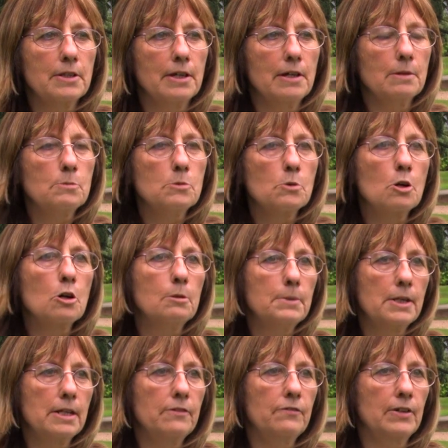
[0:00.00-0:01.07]
They are more
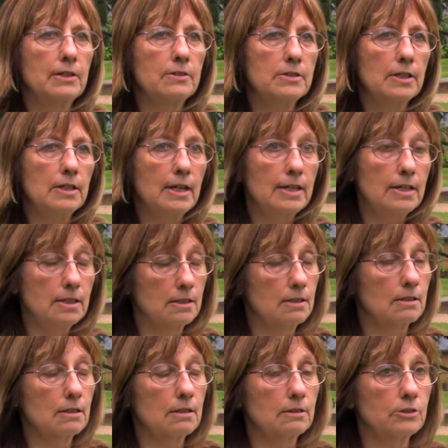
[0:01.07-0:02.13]
commonly found in
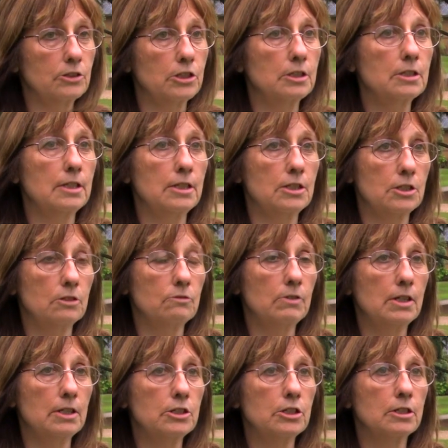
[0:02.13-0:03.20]
Eastern cultures, Eastern
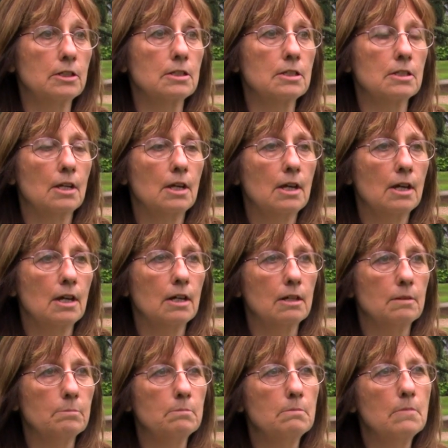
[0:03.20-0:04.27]
religions.
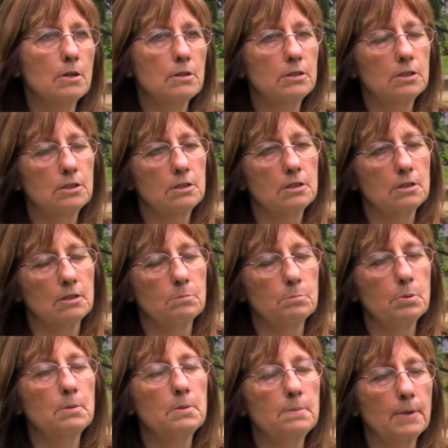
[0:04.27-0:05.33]

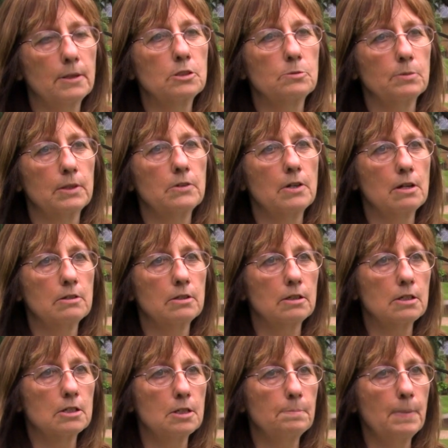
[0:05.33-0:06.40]
Probably most well known are
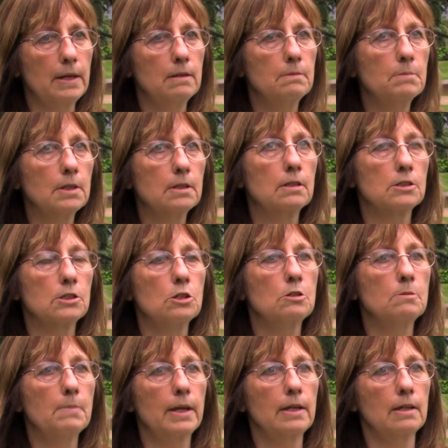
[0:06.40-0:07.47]
the Tibetan monks
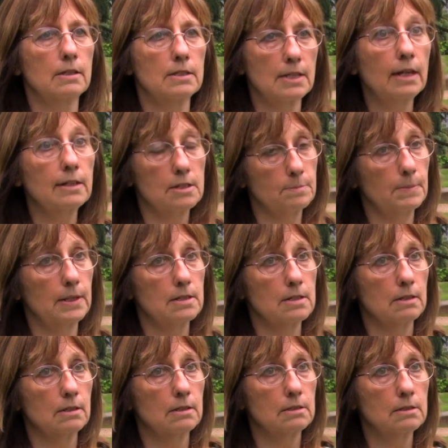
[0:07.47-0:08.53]
who make sand
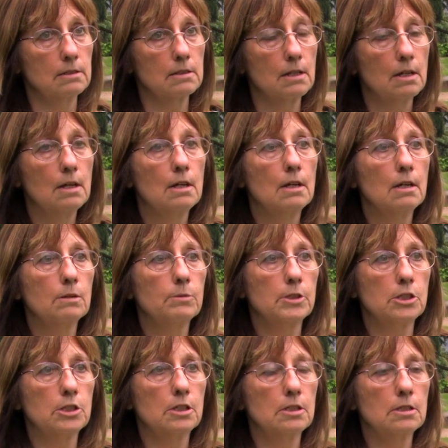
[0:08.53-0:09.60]
mandalas,
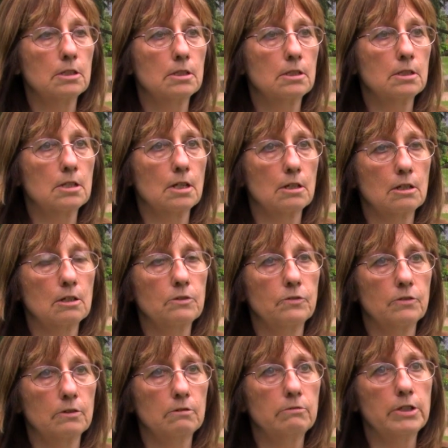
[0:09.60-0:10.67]
which is done
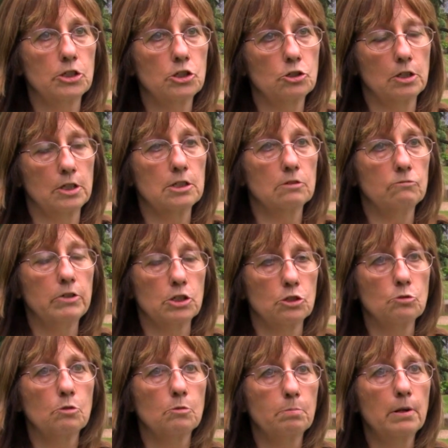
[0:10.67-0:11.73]
over is a
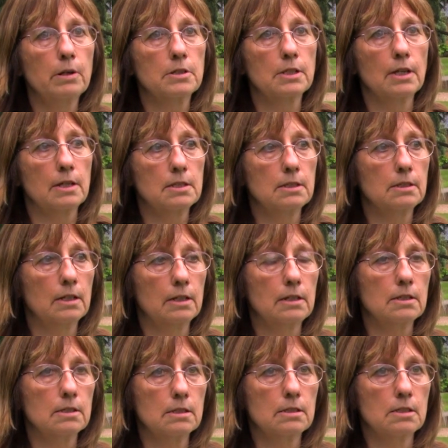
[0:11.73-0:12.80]
ritual process, and then
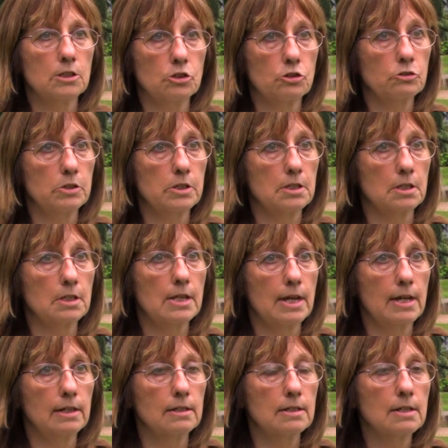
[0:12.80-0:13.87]
it's destroyed at the
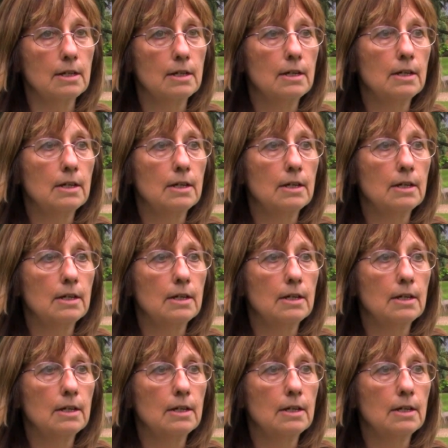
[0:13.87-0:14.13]
end.